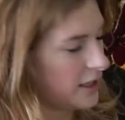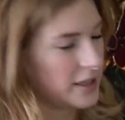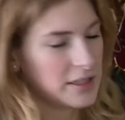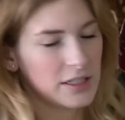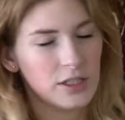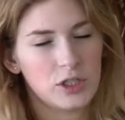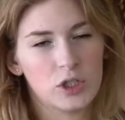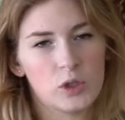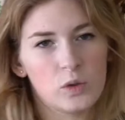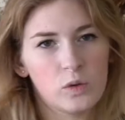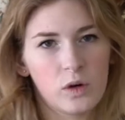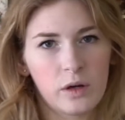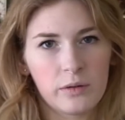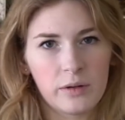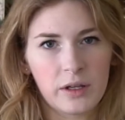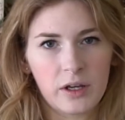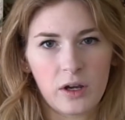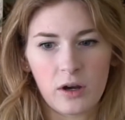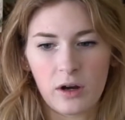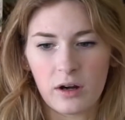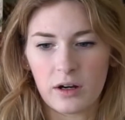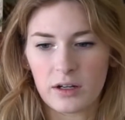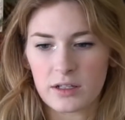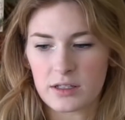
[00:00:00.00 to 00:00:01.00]
like to do on my
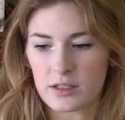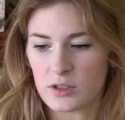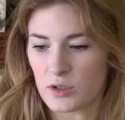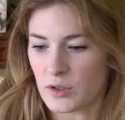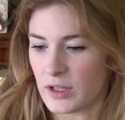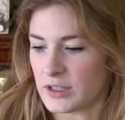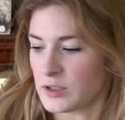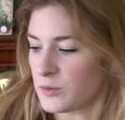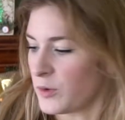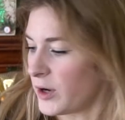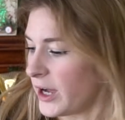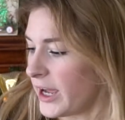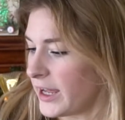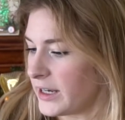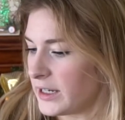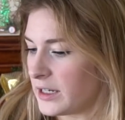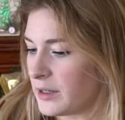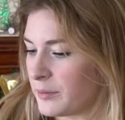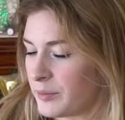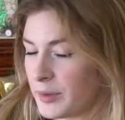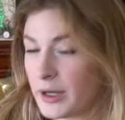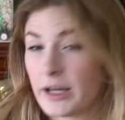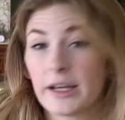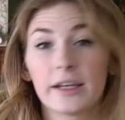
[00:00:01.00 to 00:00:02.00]
cards, so that's why I ended
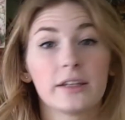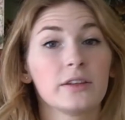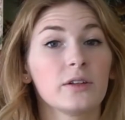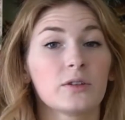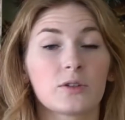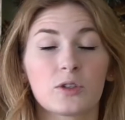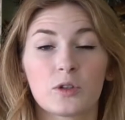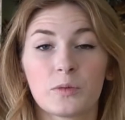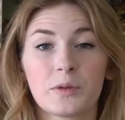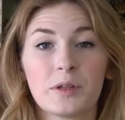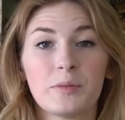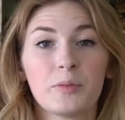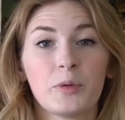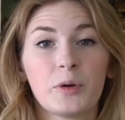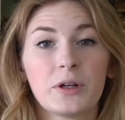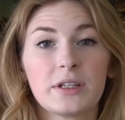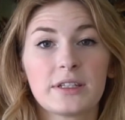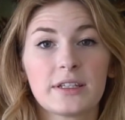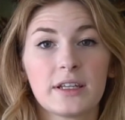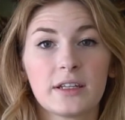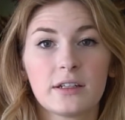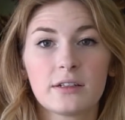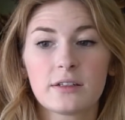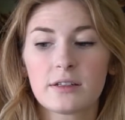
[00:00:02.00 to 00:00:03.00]
up buying so many
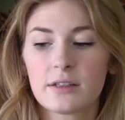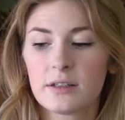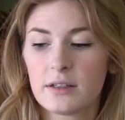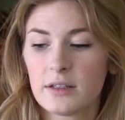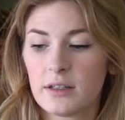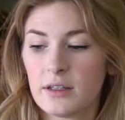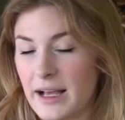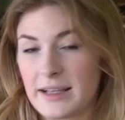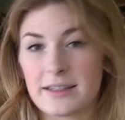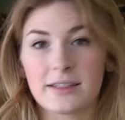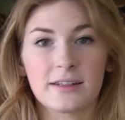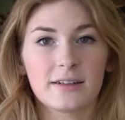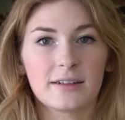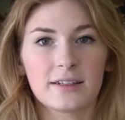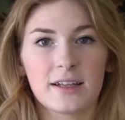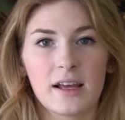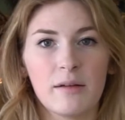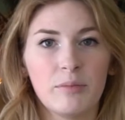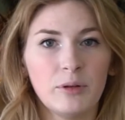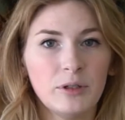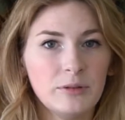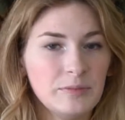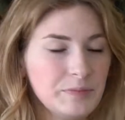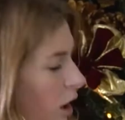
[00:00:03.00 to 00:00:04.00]
poinsettias as an
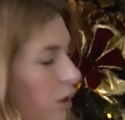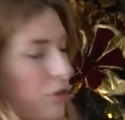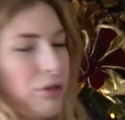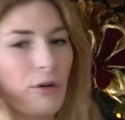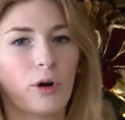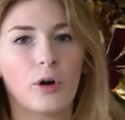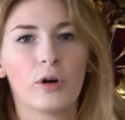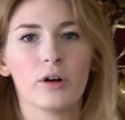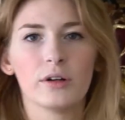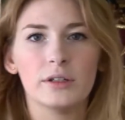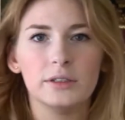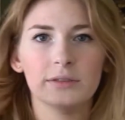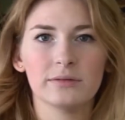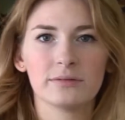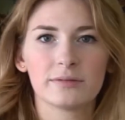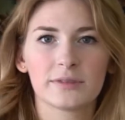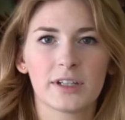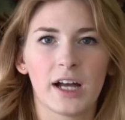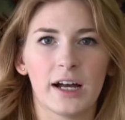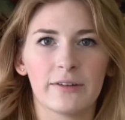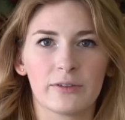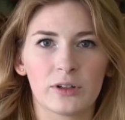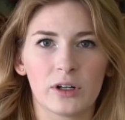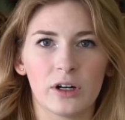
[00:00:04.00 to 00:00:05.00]
example. I'll throw a
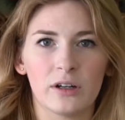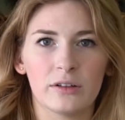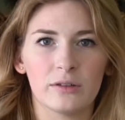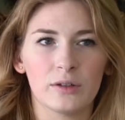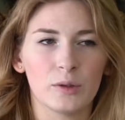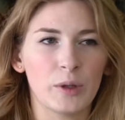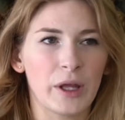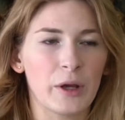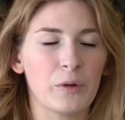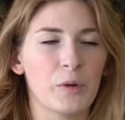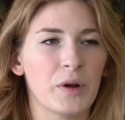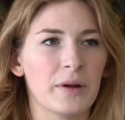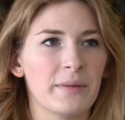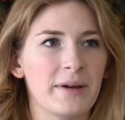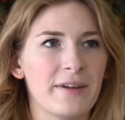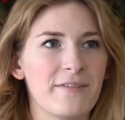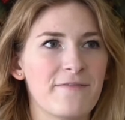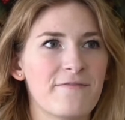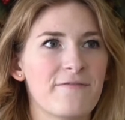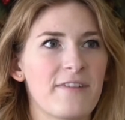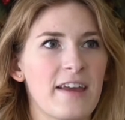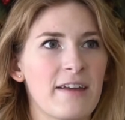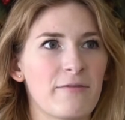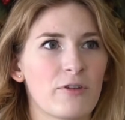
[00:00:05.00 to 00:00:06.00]
cover on like one of my
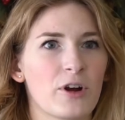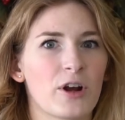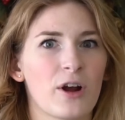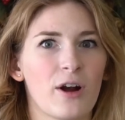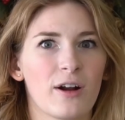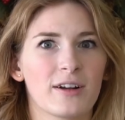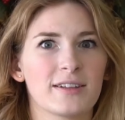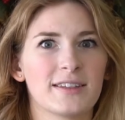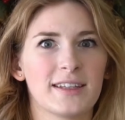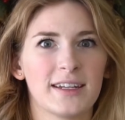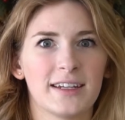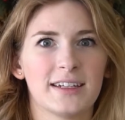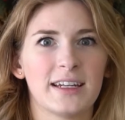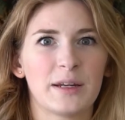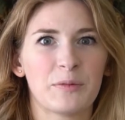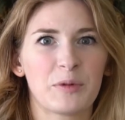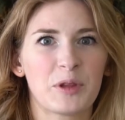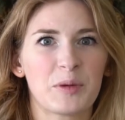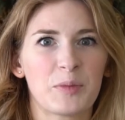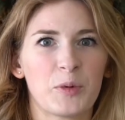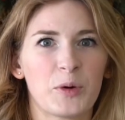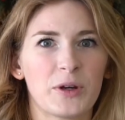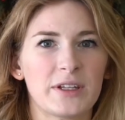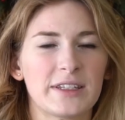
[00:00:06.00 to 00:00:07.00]
favorite cards that I did
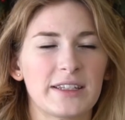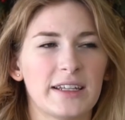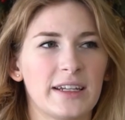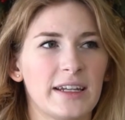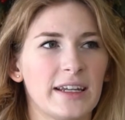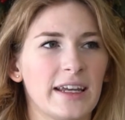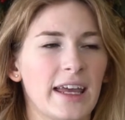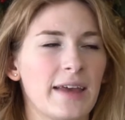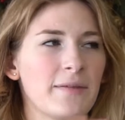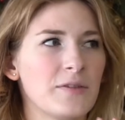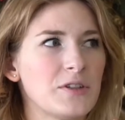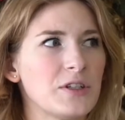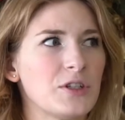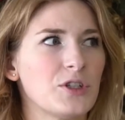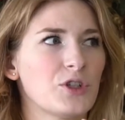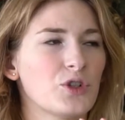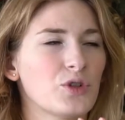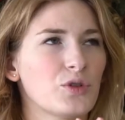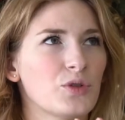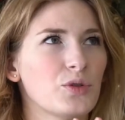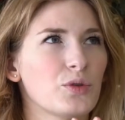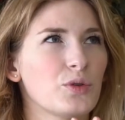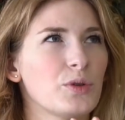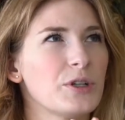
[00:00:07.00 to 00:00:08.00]
with a poinsettia. I gave it to
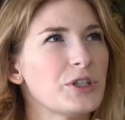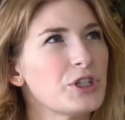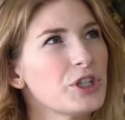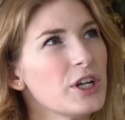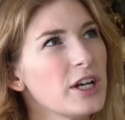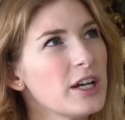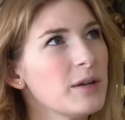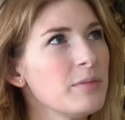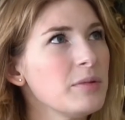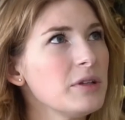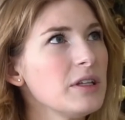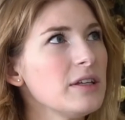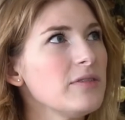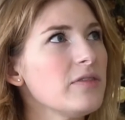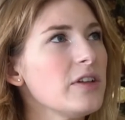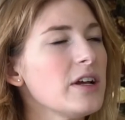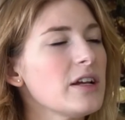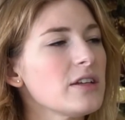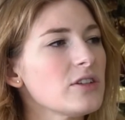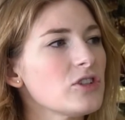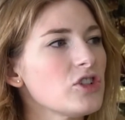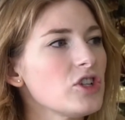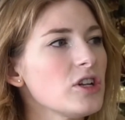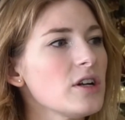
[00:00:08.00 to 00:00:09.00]
Trisha, I believe,
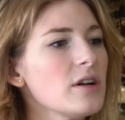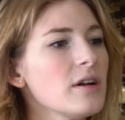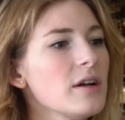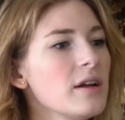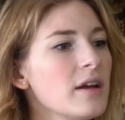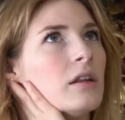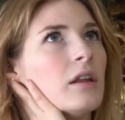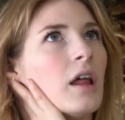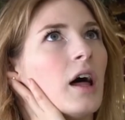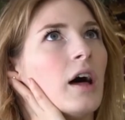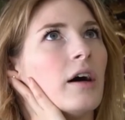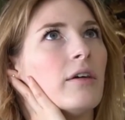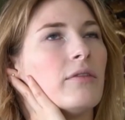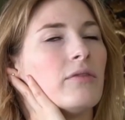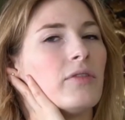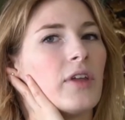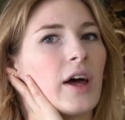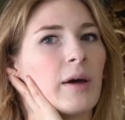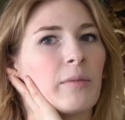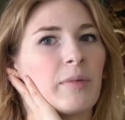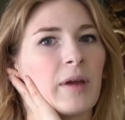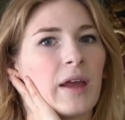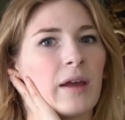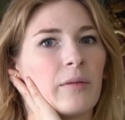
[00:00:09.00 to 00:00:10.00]
last year. Love
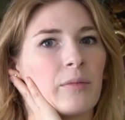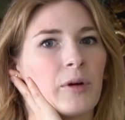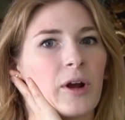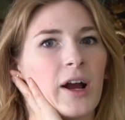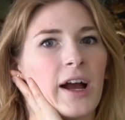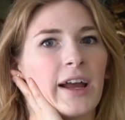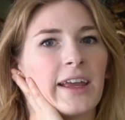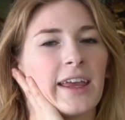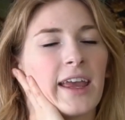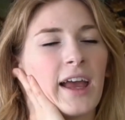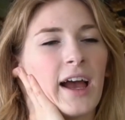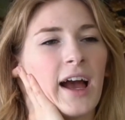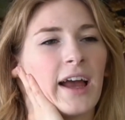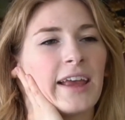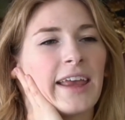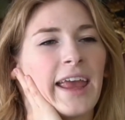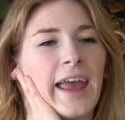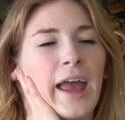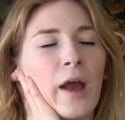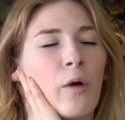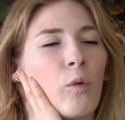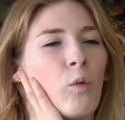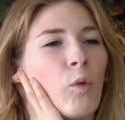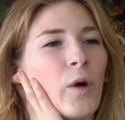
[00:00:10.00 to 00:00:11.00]
that paper. I
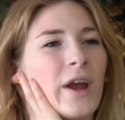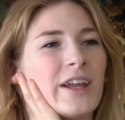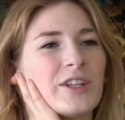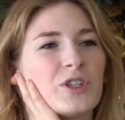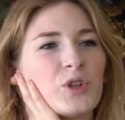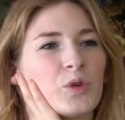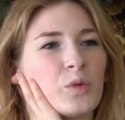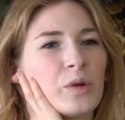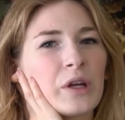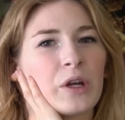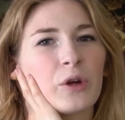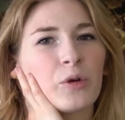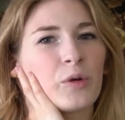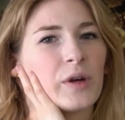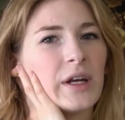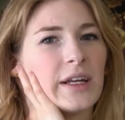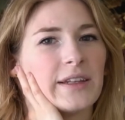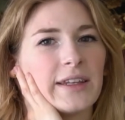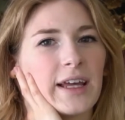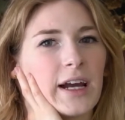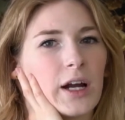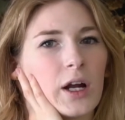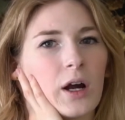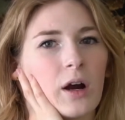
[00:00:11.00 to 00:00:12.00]
can't wait to
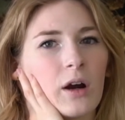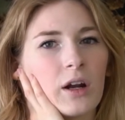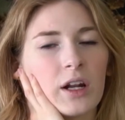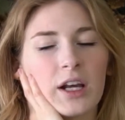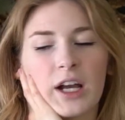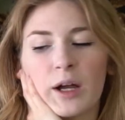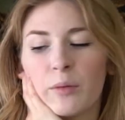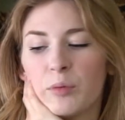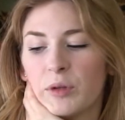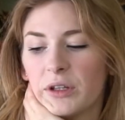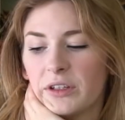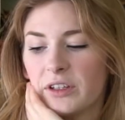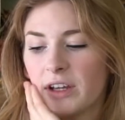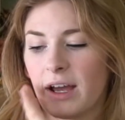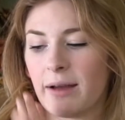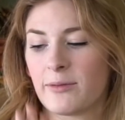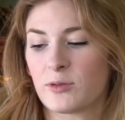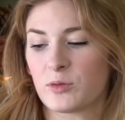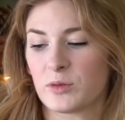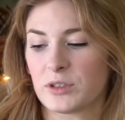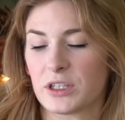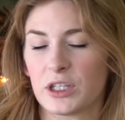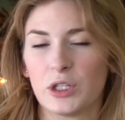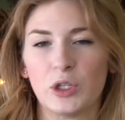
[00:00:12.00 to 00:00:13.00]
recreate that card a couple of
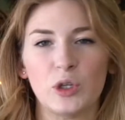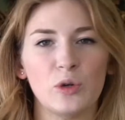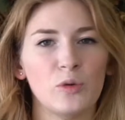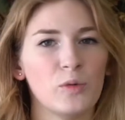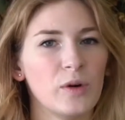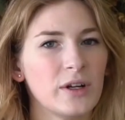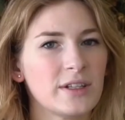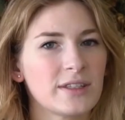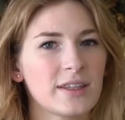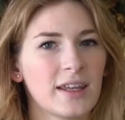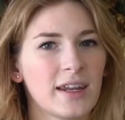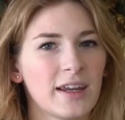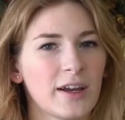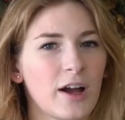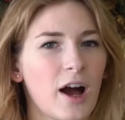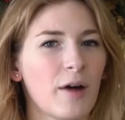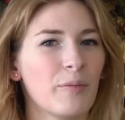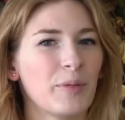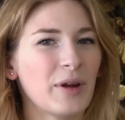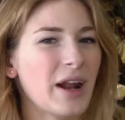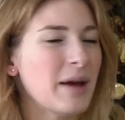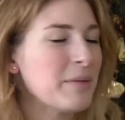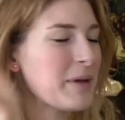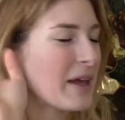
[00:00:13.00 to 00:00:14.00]
times with the new ones that I
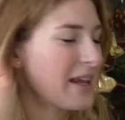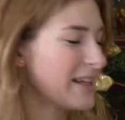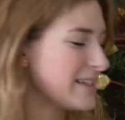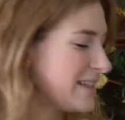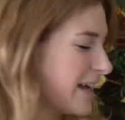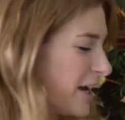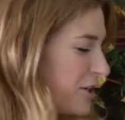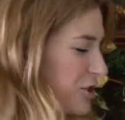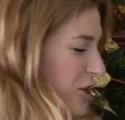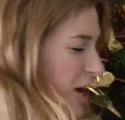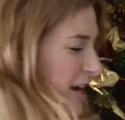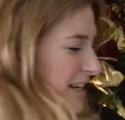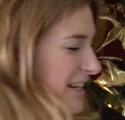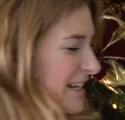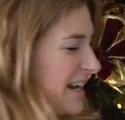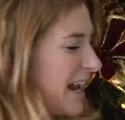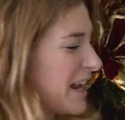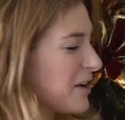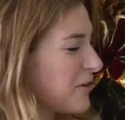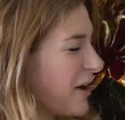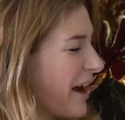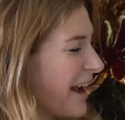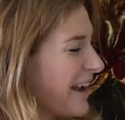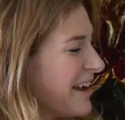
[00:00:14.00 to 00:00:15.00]
got, but I'm getting sidetracked.
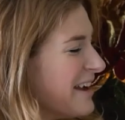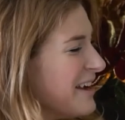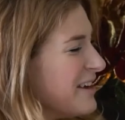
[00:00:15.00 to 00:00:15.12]
Anyway,